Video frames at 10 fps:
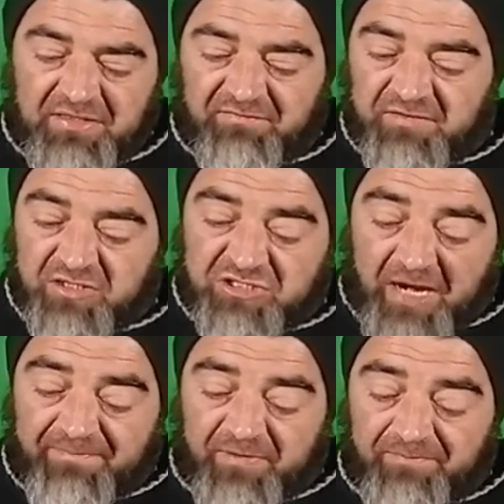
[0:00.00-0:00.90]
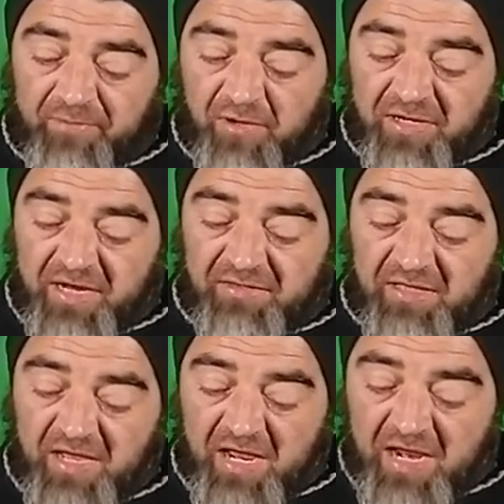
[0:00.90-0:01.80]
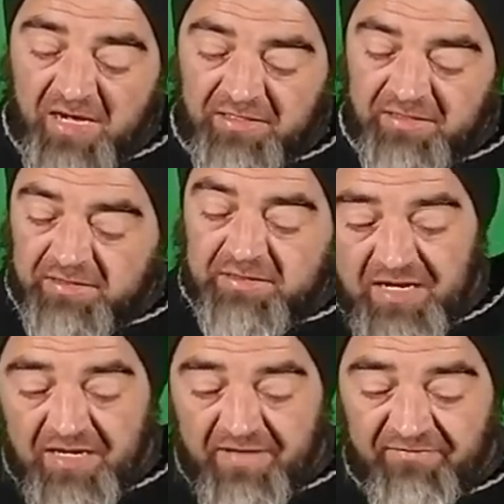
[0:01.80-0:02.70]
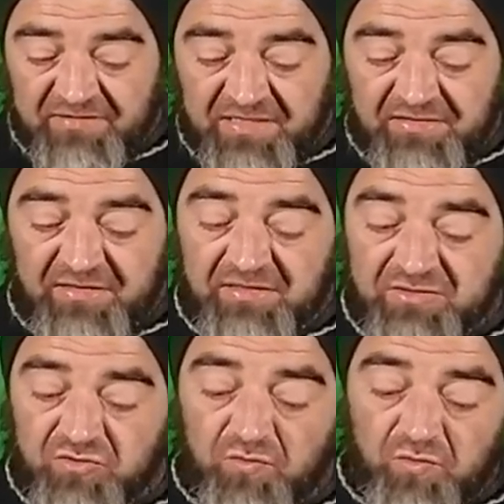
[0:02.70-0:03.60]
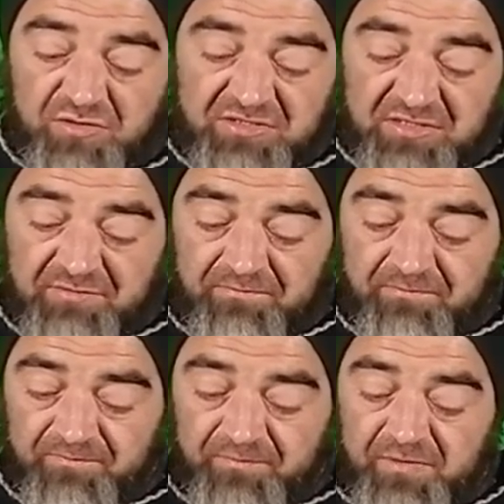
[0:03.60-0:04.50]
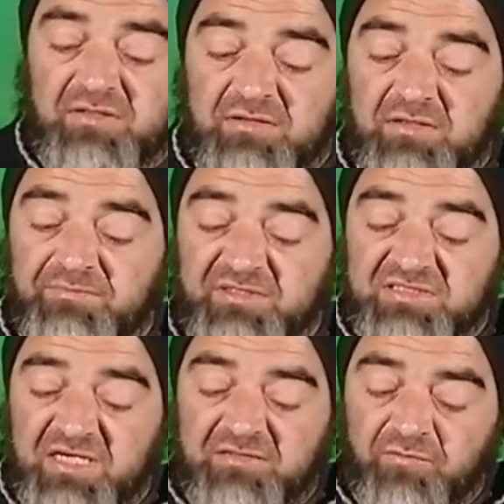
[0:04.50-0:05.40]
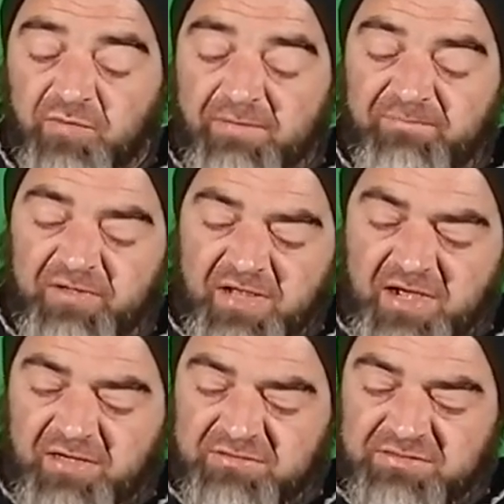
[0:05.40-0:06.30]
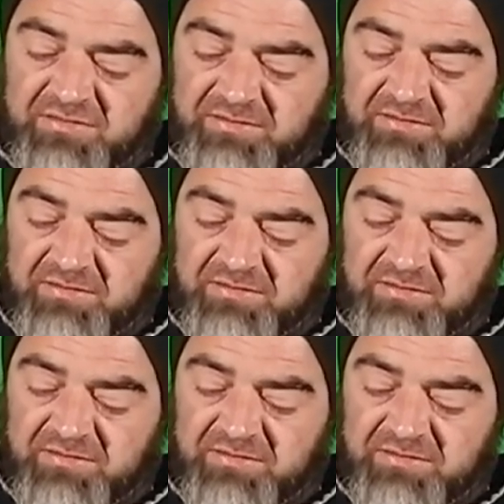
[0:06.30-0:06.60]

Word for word: Even the shape of the body and the head. I love it. I think it's awesome. Let me take the weapon out.